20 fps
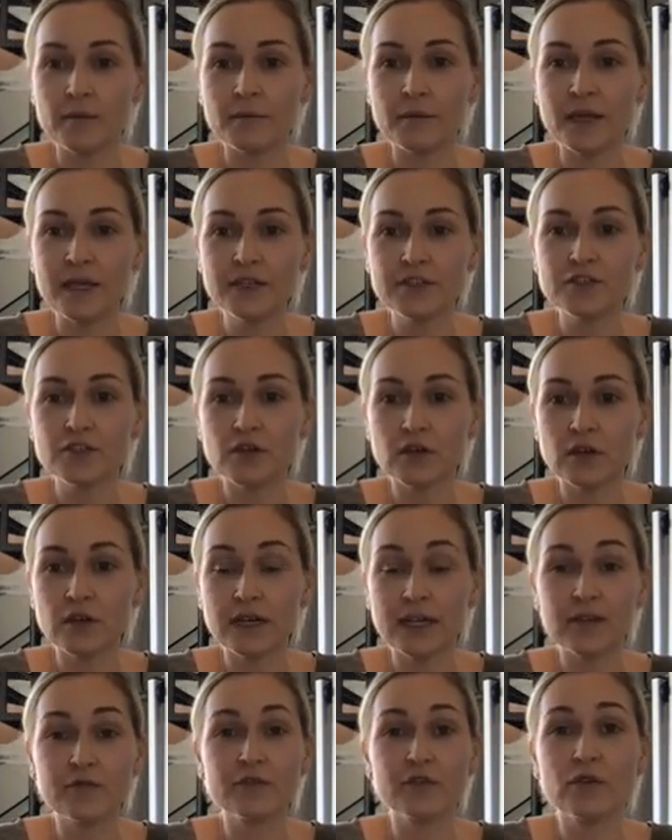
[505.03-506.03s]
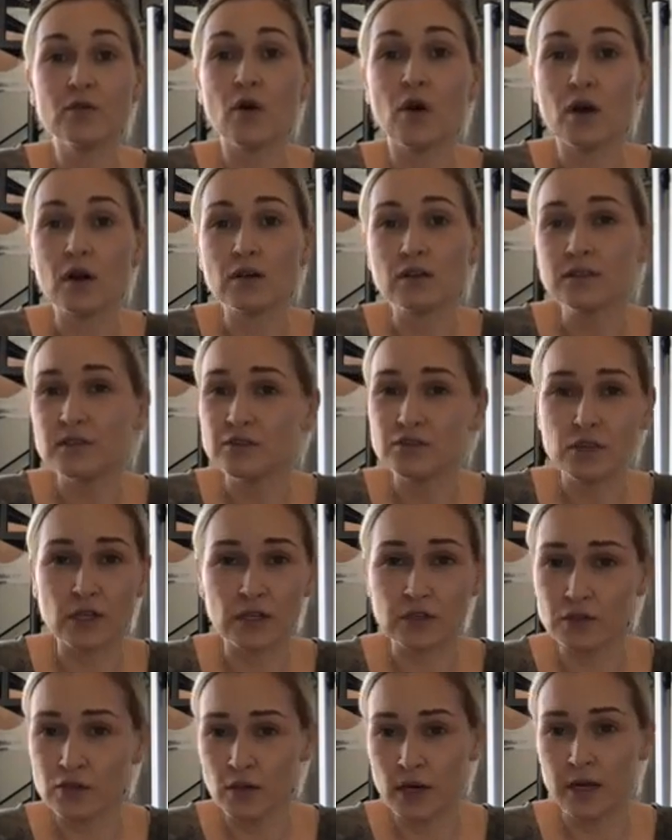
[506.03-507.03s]
make sure if you are
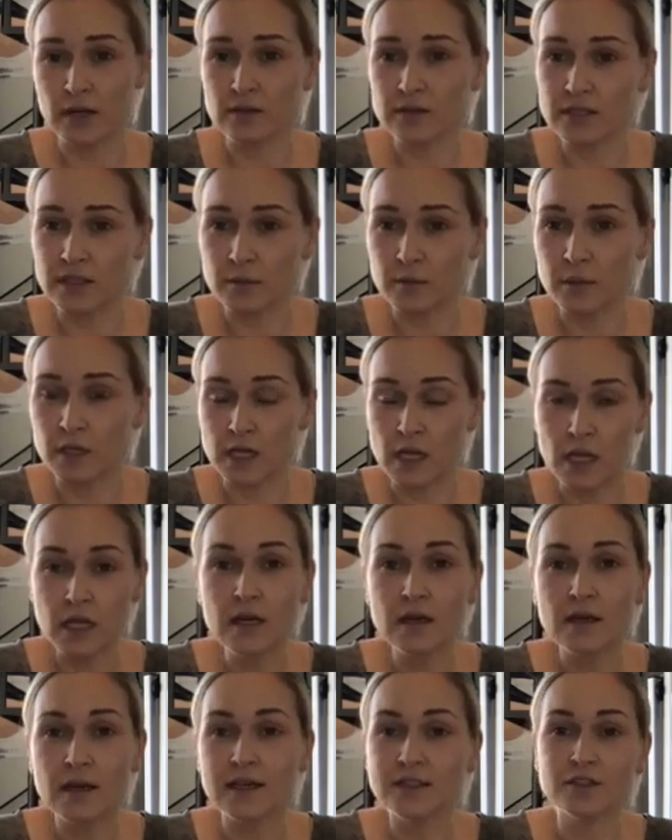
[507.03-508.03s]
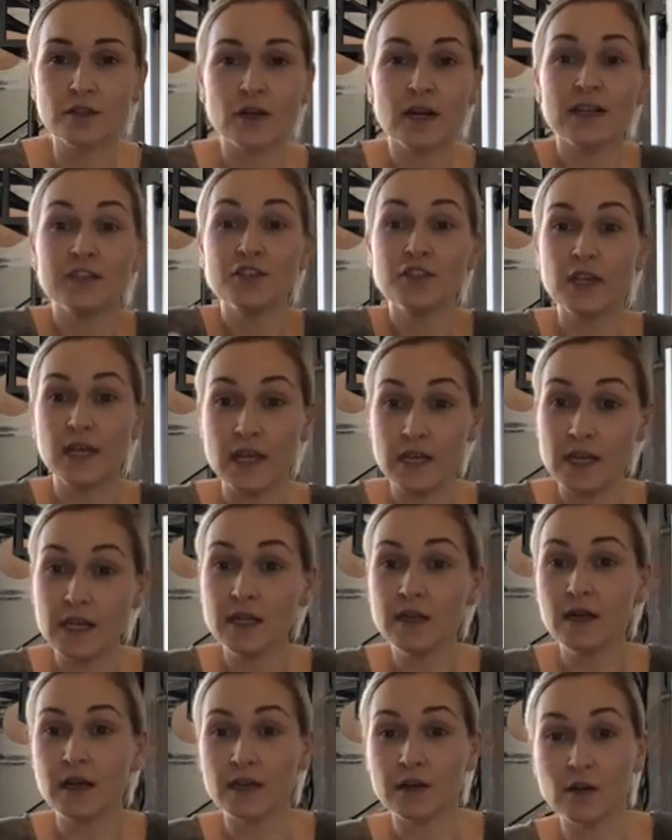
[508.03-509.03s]
going to try out CBD, I start
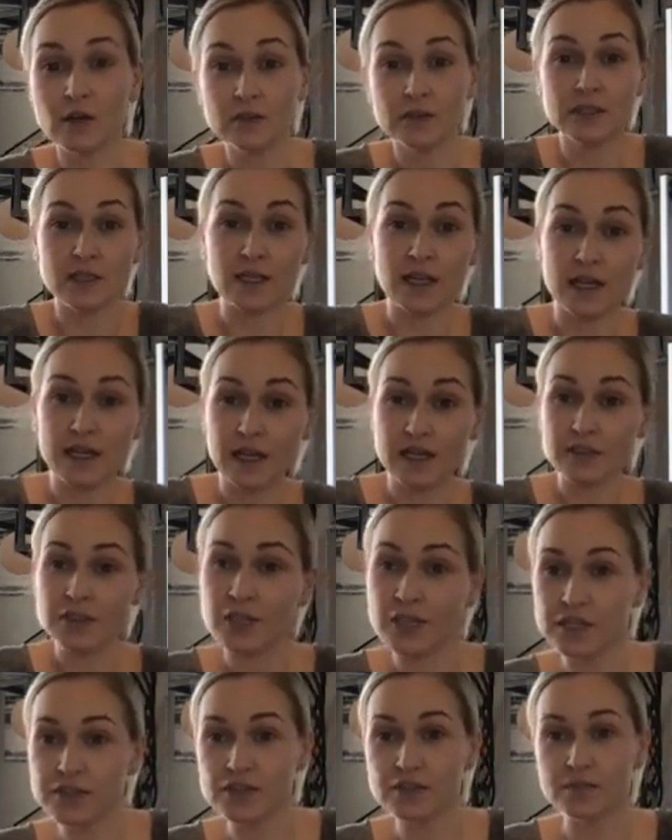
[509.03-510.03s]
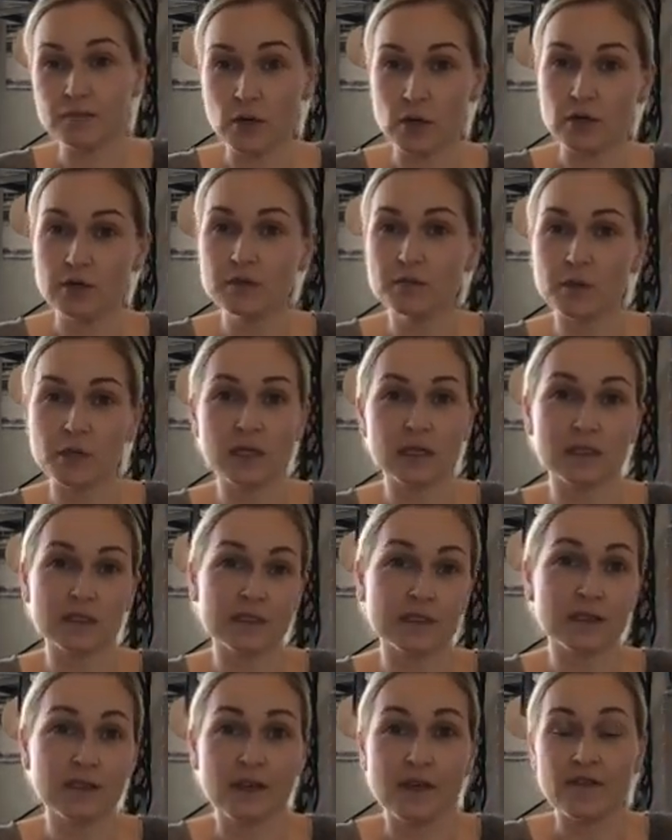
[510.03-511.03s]
educating. I go into like education mode,
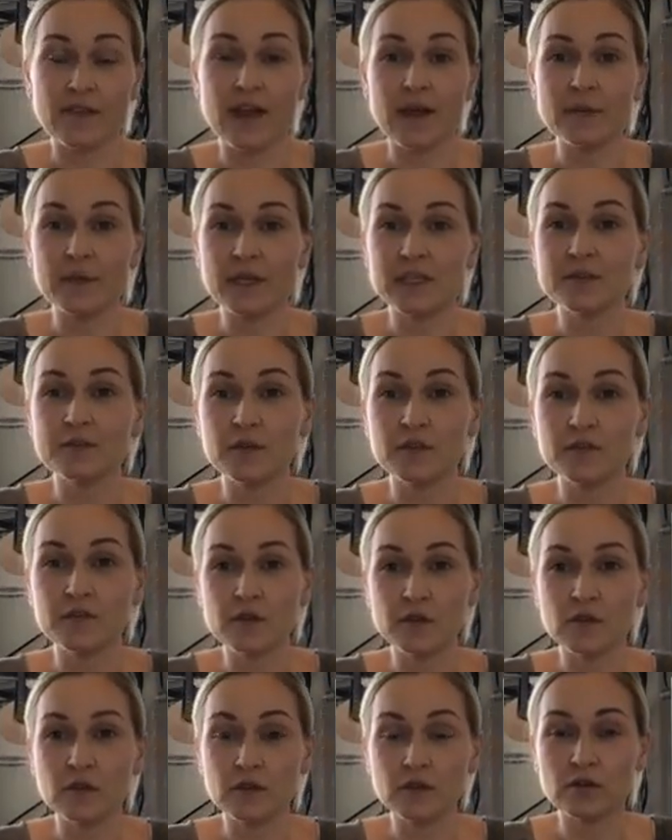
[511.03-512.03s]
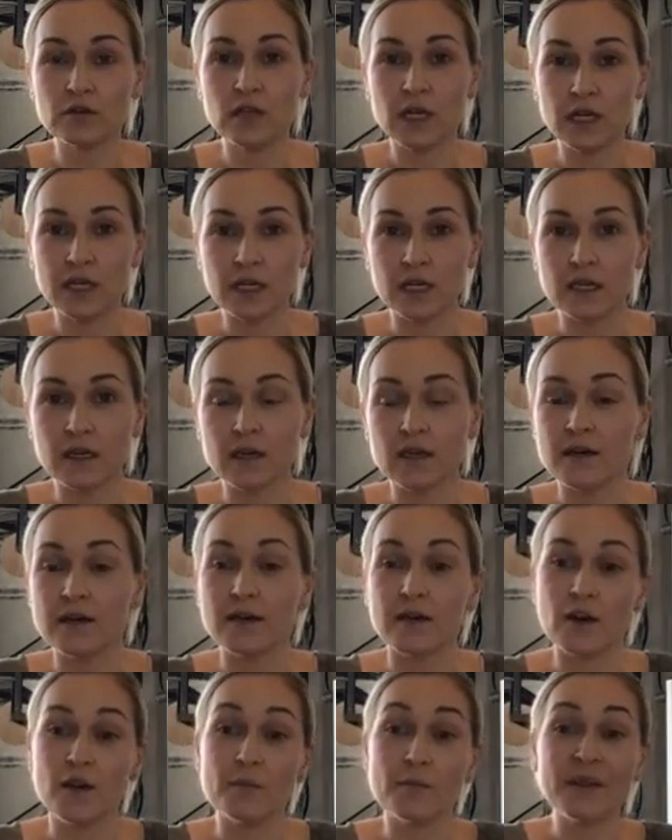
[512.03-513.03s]
because that makes me feel like,
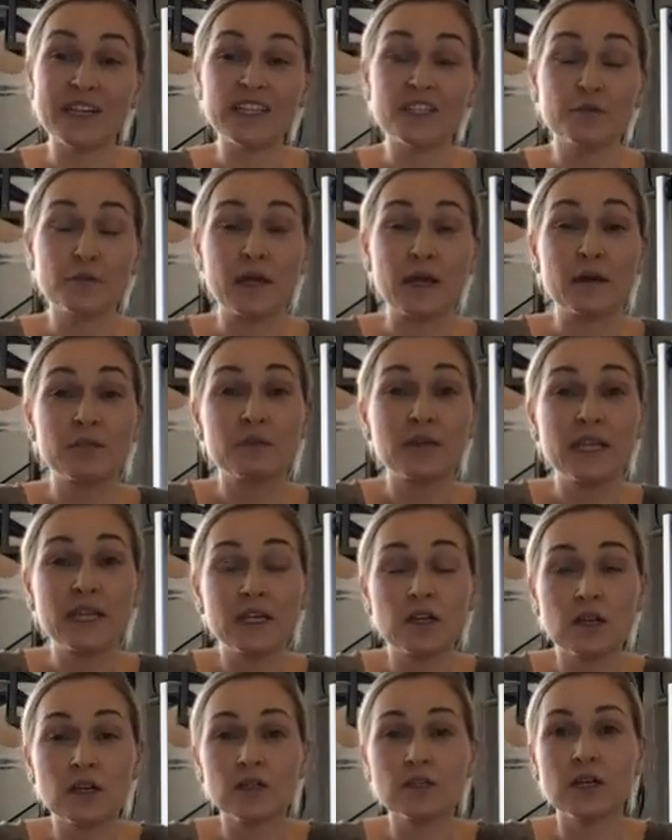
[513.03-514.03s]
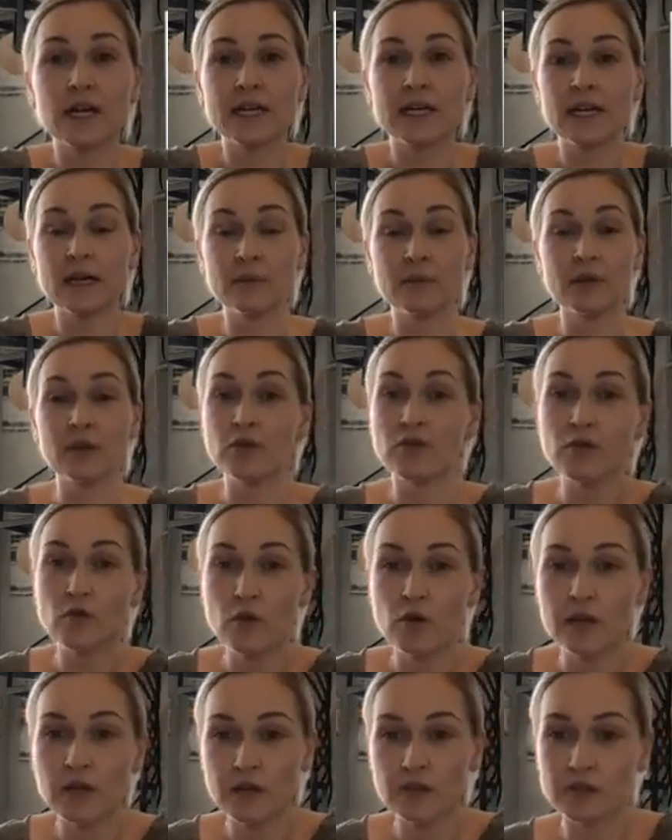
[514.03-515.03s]
or makes me appear like I'm an
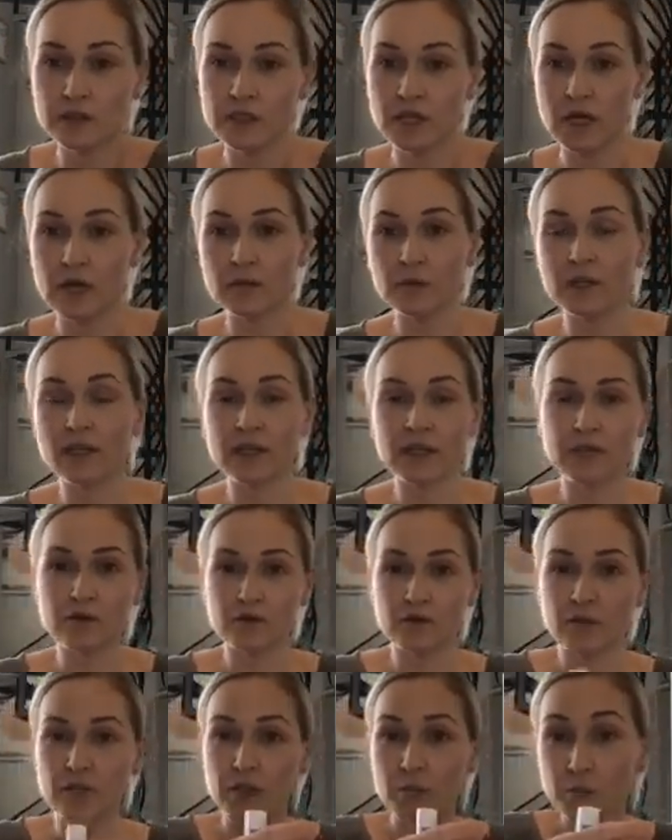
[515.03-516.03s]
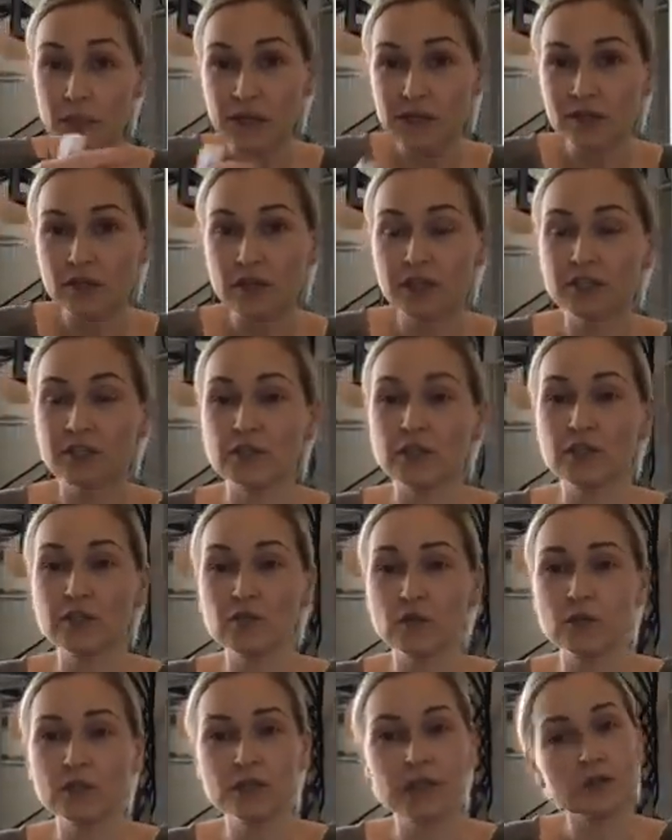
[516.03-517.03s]
authority of the topic. And if you can appear like you're an
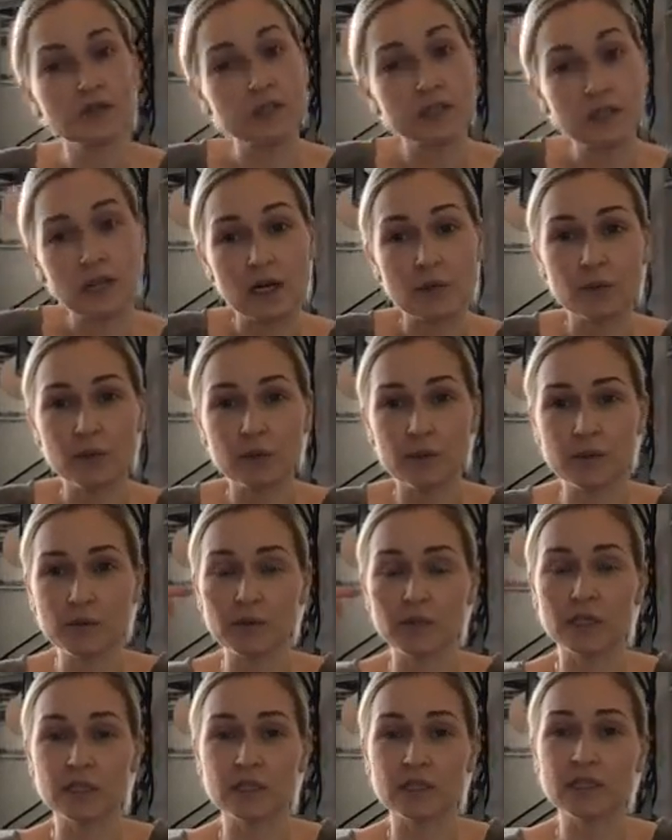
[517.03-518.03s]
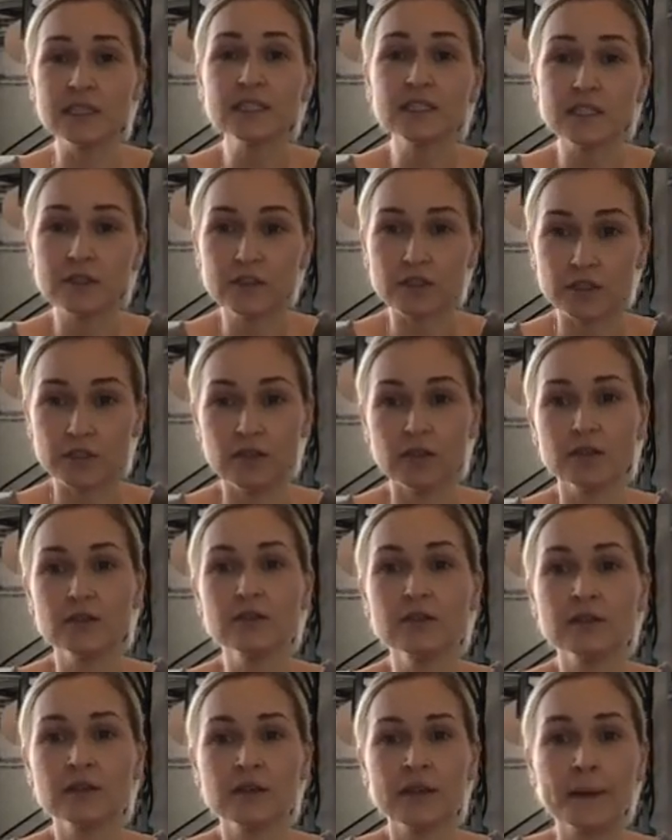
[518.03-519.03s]
authority of the topic, people are going to listen to
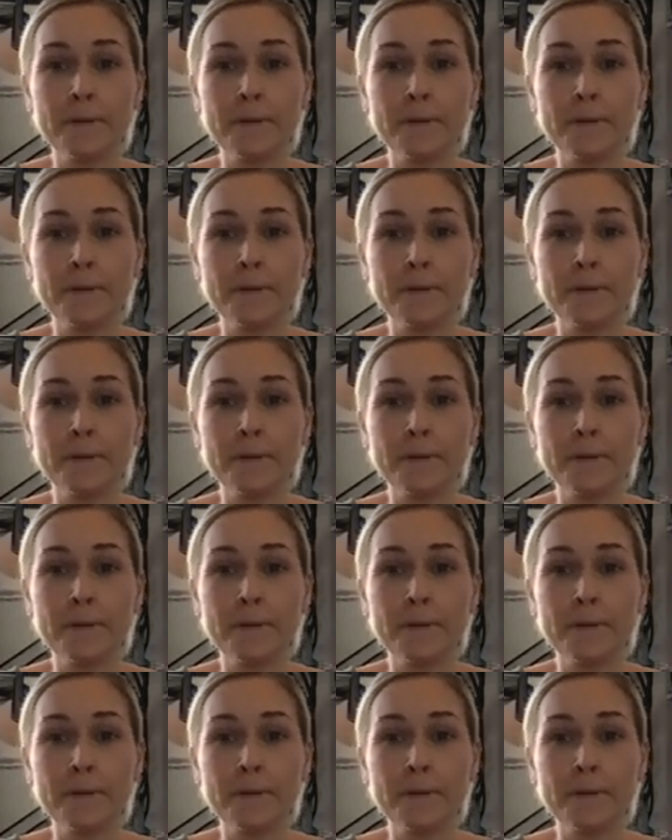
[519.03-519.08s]
you.